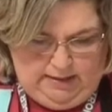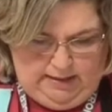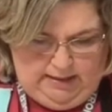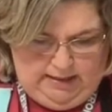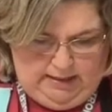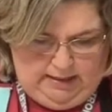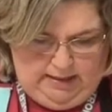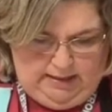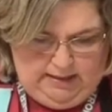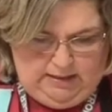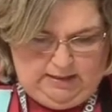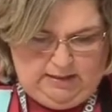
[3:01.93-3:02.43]

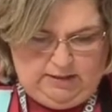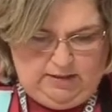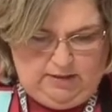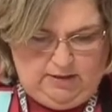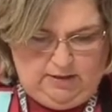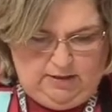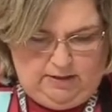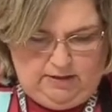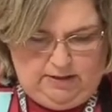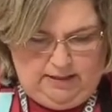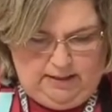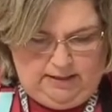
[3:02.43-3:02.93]

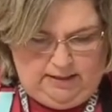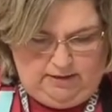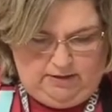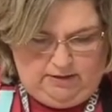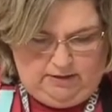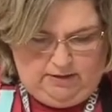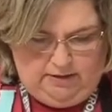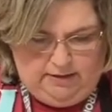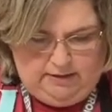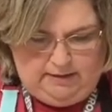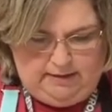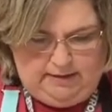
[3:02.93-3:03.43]
until it
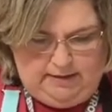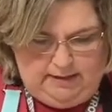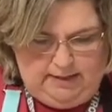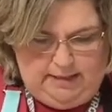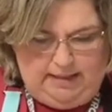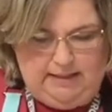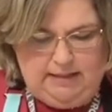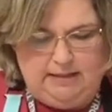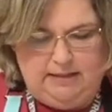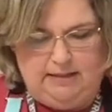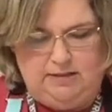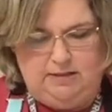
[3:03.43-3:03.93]
looks
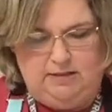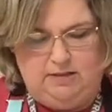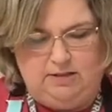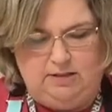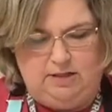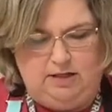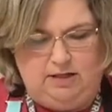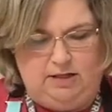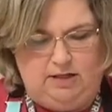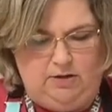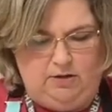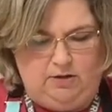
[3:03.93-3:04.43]
like a
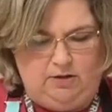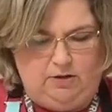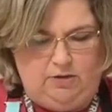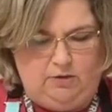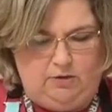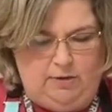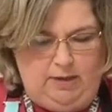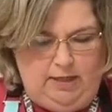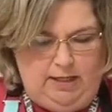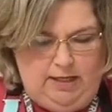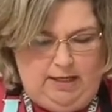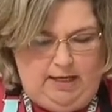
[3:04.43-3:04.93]

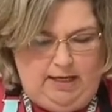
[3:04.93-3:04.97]
dough